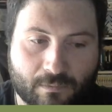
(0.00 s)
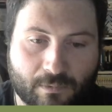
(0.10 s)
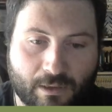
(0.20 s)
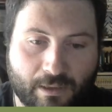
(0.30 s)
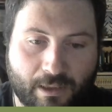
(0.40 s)

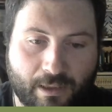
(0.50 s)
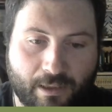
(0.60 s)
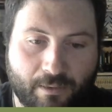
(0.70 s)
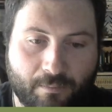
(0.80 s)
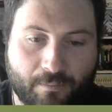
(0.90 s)
and
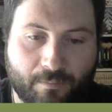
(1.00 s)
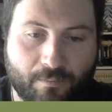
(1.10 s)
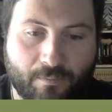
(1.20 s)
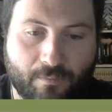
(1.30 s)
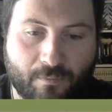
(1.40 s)
then
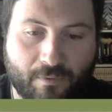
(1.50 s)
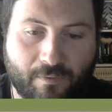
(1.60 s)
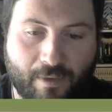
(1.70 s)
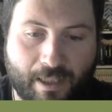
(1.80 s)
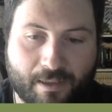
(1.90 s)

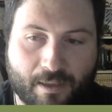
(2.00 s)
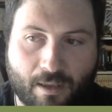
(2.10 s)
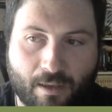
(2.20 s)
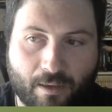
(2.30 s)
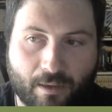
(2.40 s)
find
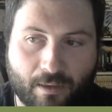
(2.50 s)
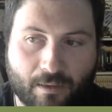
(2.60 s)
our